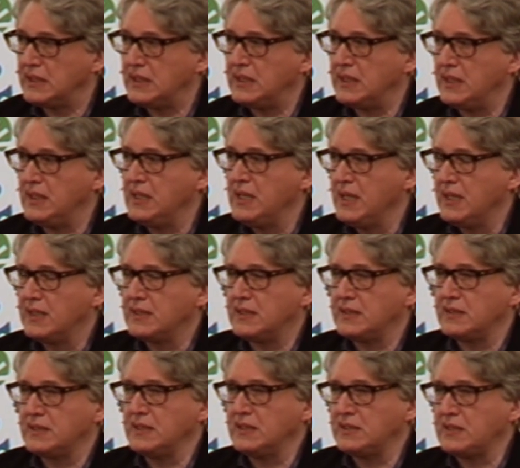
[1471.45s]
yeah?
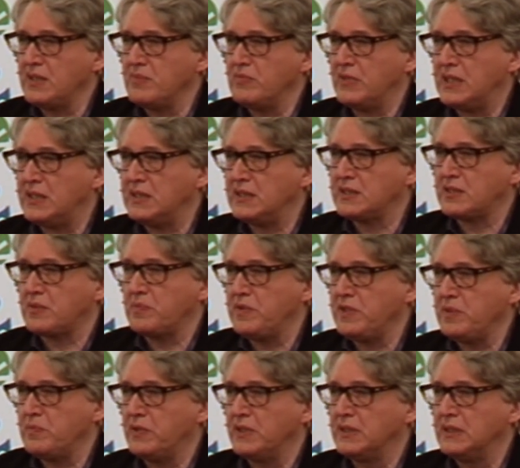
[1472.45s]
The system asks
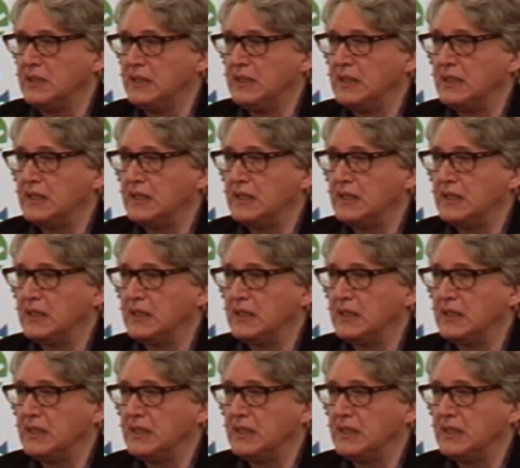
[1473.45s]
people